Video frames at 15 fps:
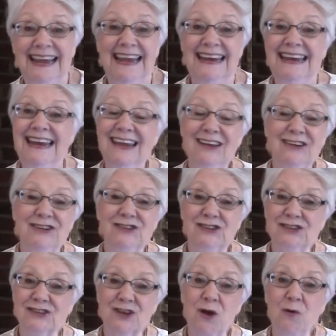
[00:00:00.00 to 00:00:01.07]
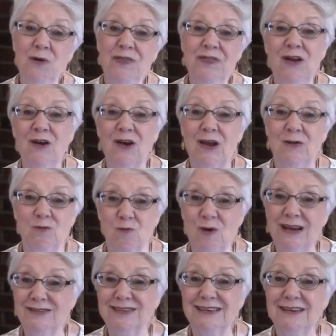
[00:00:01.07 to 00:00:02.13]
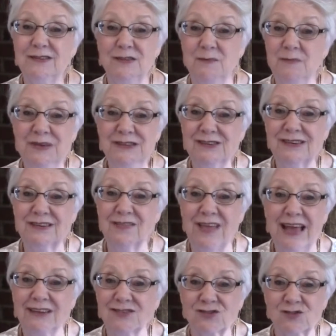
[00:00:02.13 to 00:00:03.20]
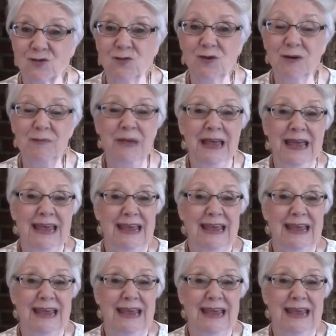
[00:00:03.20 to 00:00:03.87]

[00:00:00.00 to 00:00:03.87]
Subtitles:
And he could just go in there and rest in the midst of that storm,